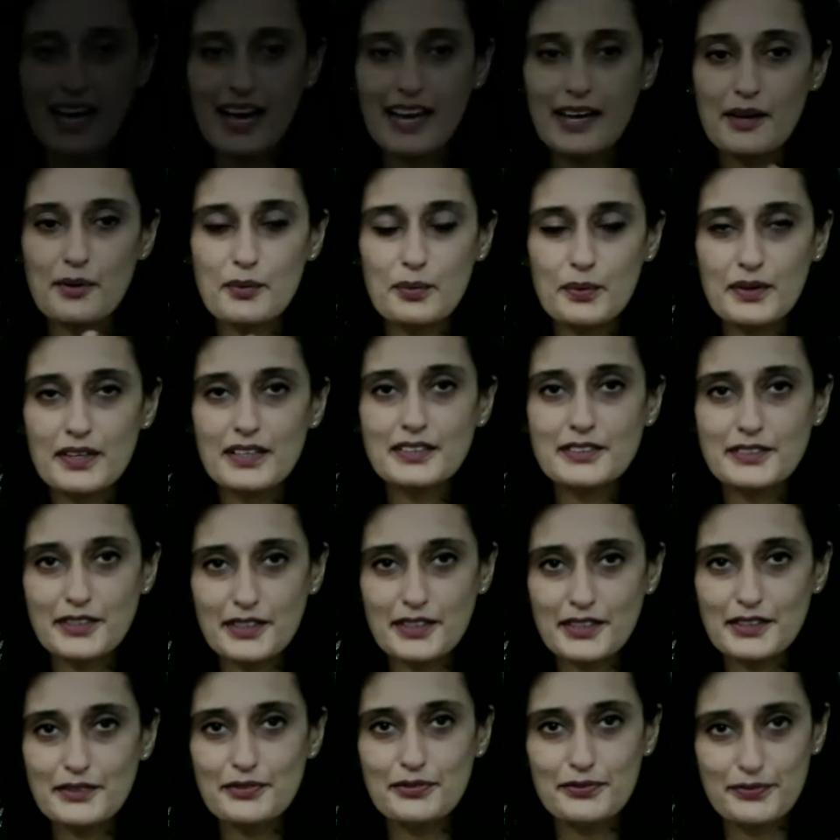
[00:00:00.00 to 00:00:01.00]
I
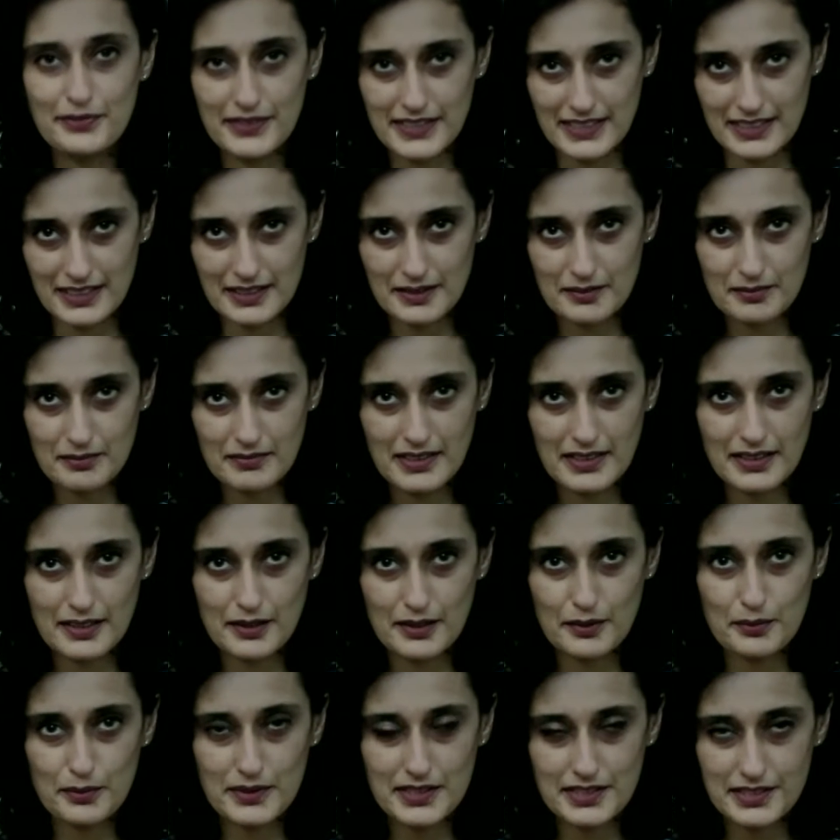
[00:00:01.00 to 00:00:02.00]
worked on a film
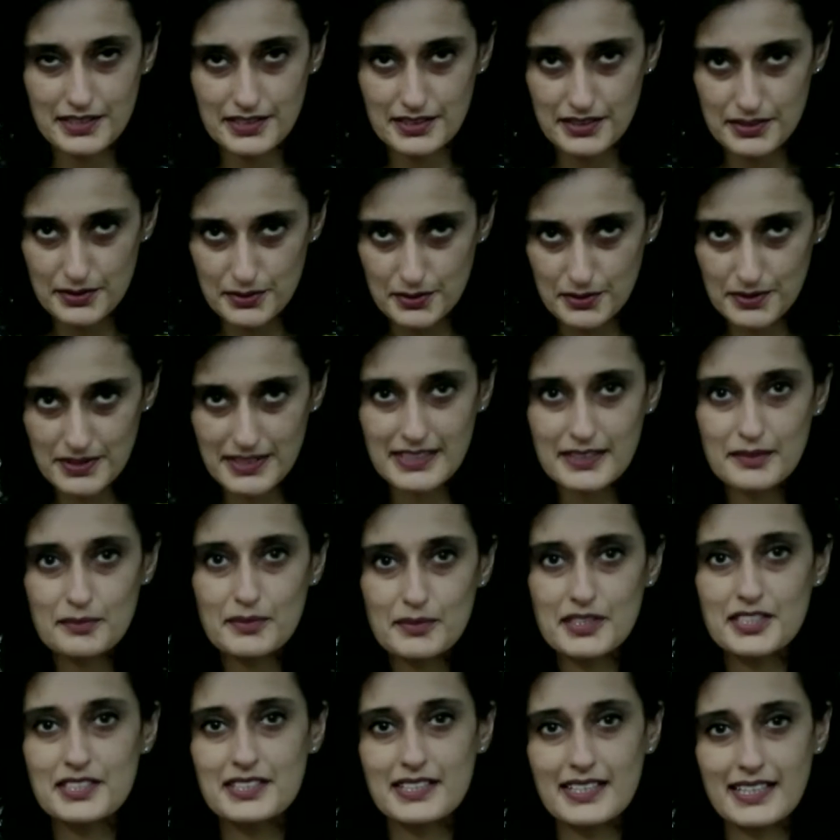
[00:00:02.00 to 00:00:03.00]
which
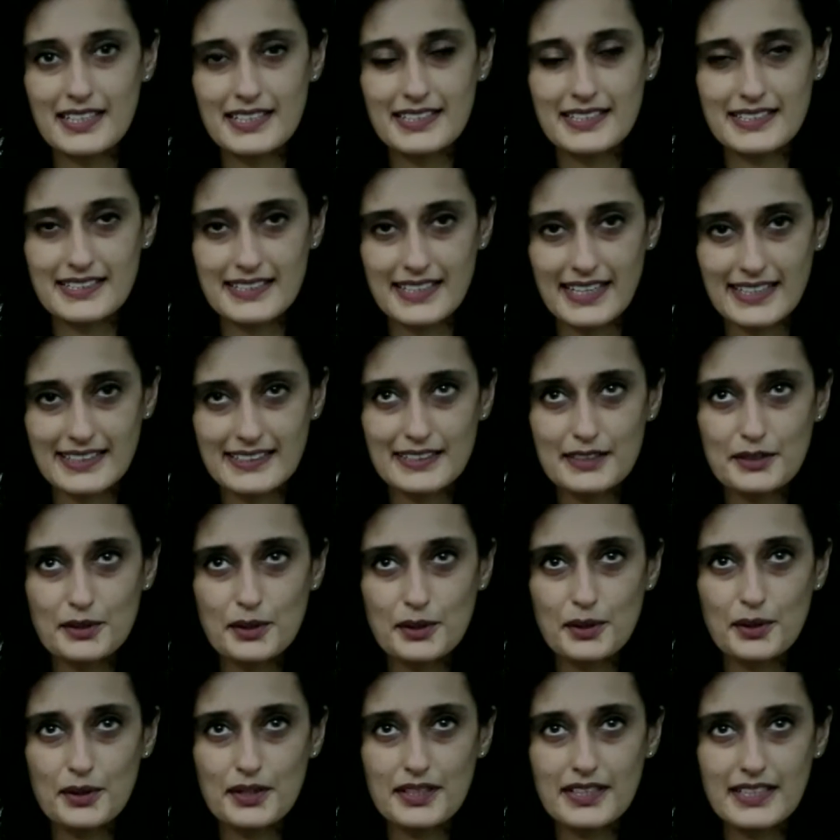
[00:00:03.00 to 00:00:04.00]
Sudhir Mishra had
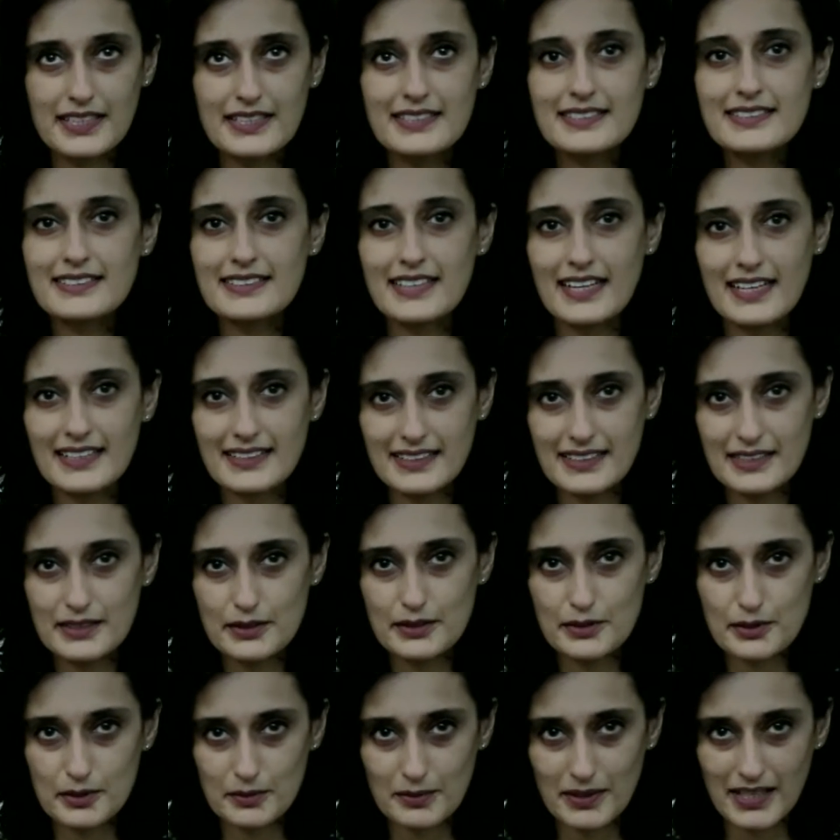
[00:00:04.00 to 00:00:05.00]
directed called Is Raat
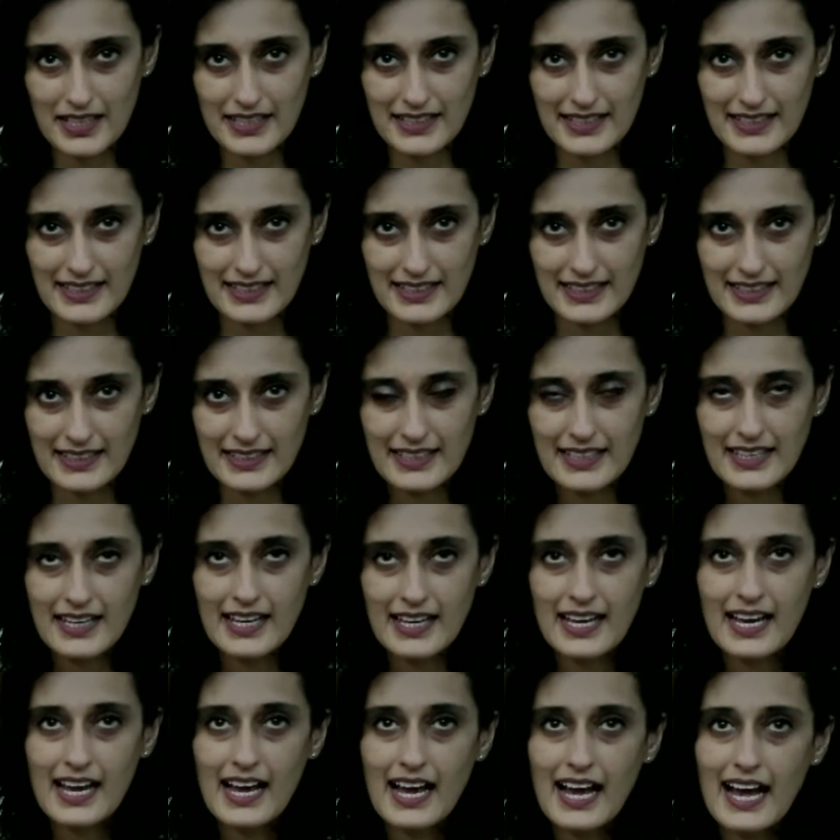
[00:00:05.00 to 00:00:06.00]
Ki Subha Nahi,
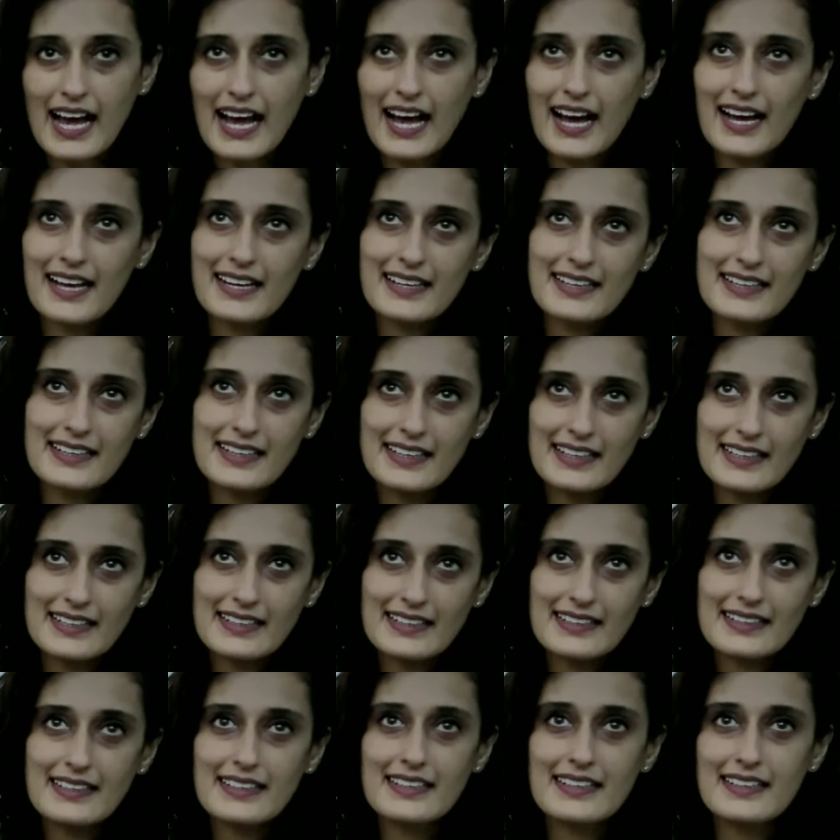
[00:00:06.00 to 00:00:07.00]
and
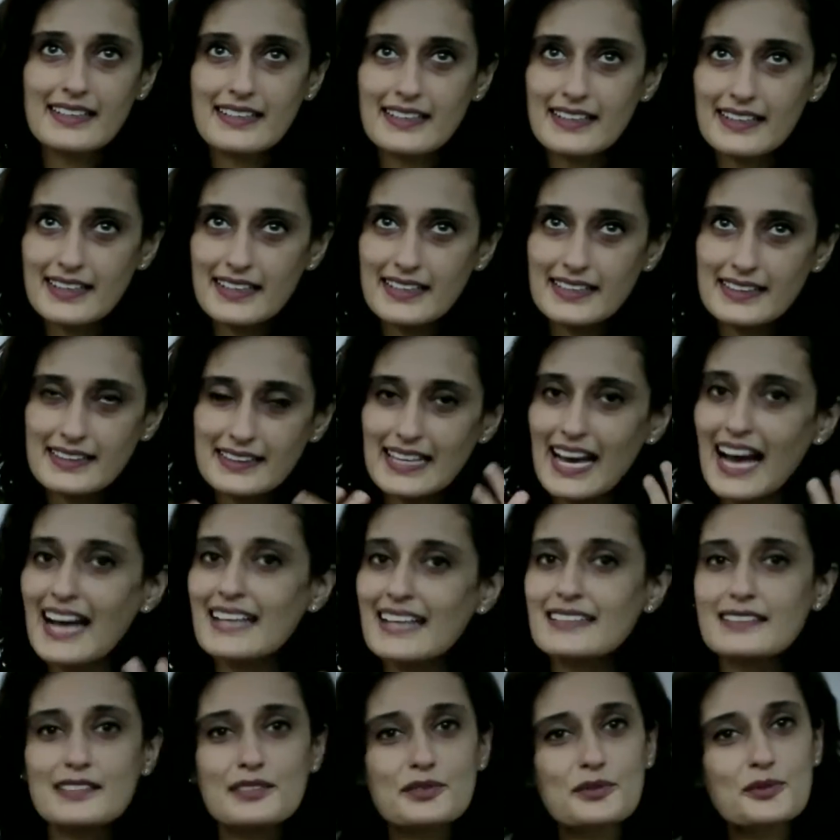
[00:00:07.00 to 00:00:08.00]
in
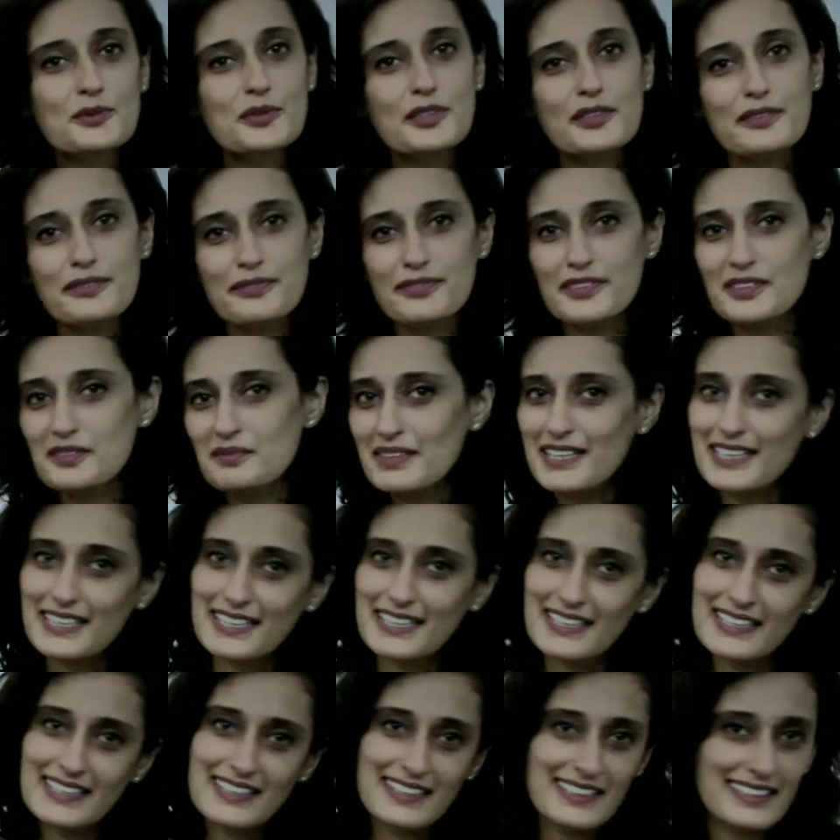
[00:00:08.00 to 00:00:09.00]
that school of
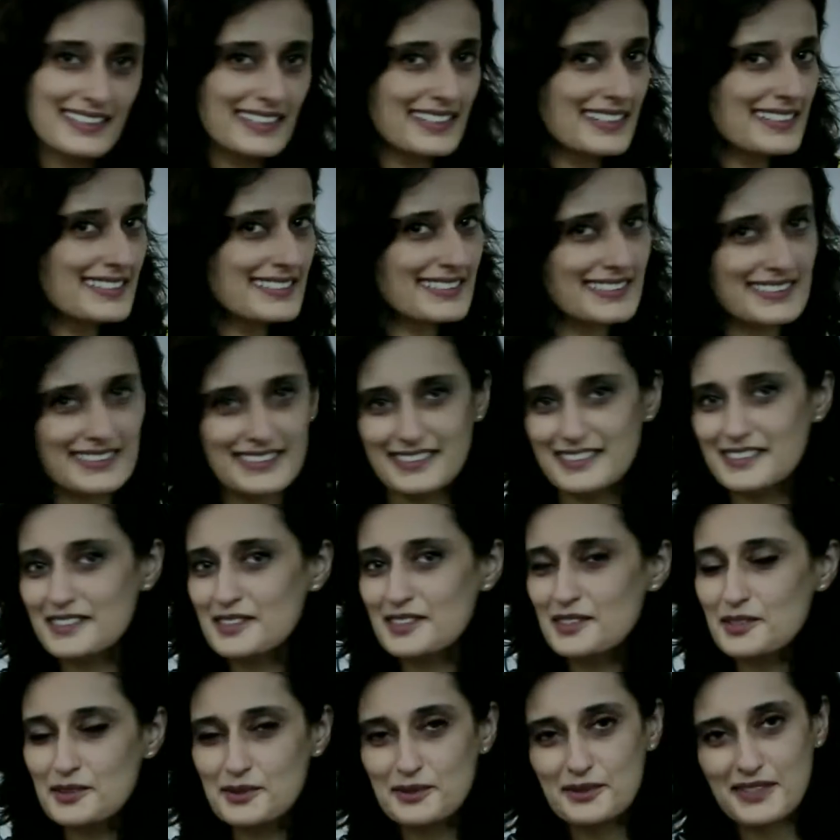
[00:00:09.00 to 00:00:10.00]
filmmaking,
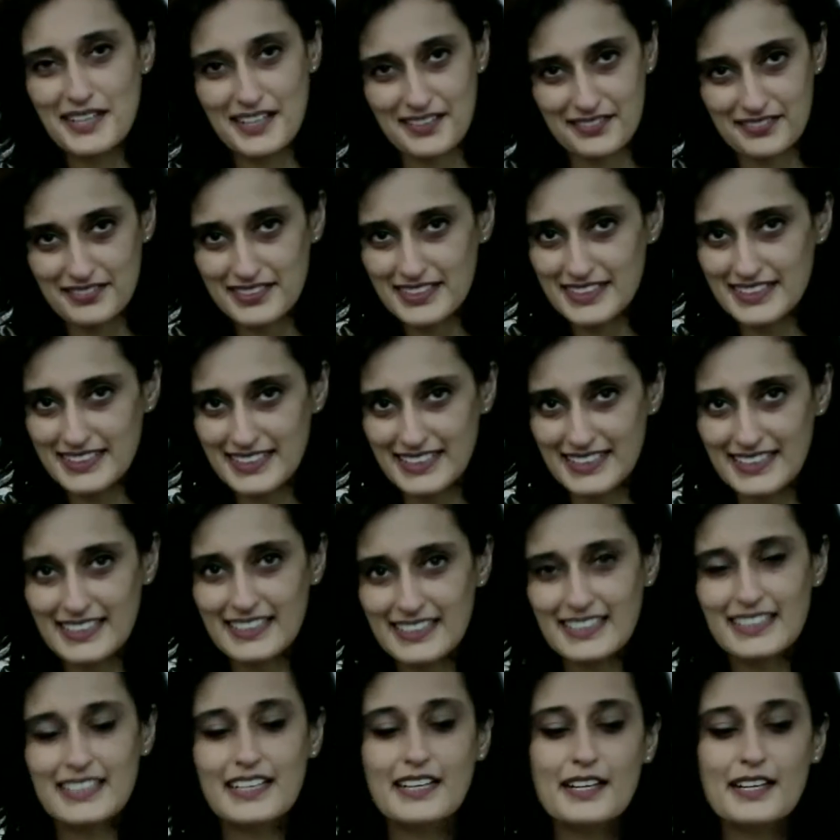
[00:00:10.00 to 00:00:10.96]
assistants do everything.